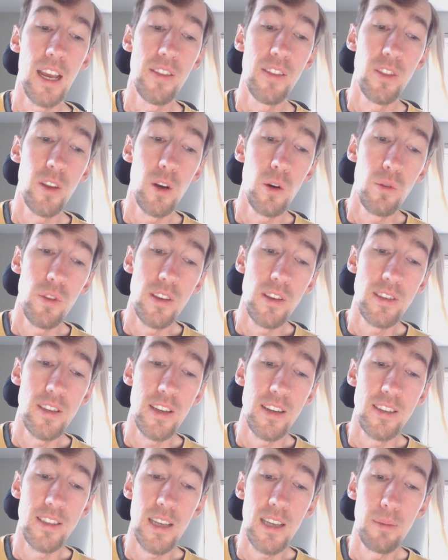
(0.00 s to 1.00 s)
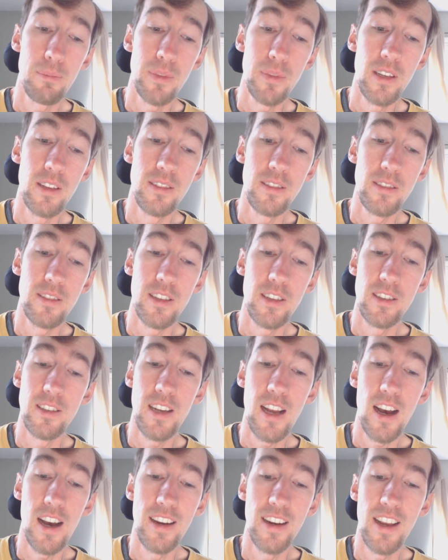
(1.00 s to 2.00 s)
And though this acceptance
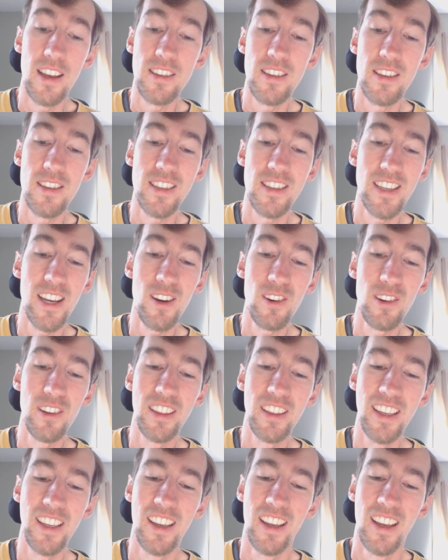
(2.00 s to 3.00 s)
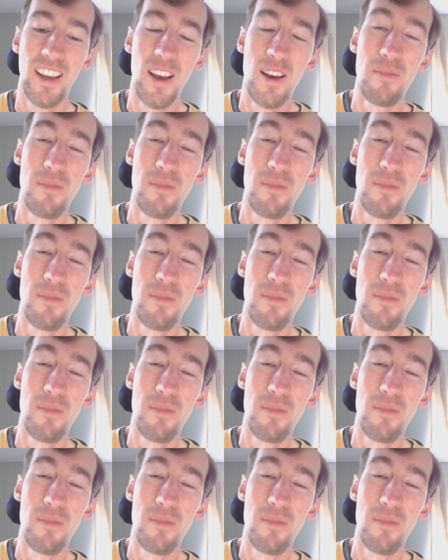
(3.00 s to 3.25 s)
does not necessarily